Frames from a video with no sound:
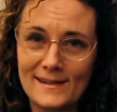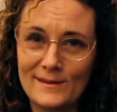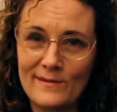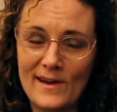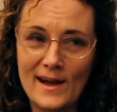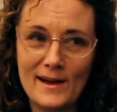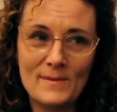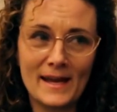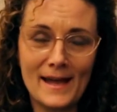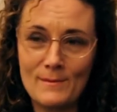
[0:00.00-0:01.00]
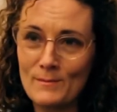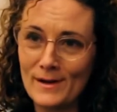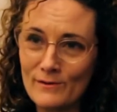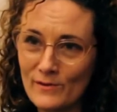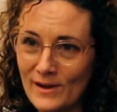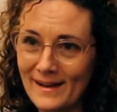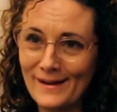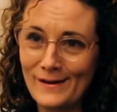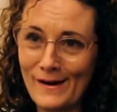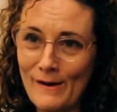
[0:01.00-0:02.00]
fire became a bit of a,
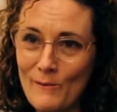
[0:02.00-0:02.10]
you know,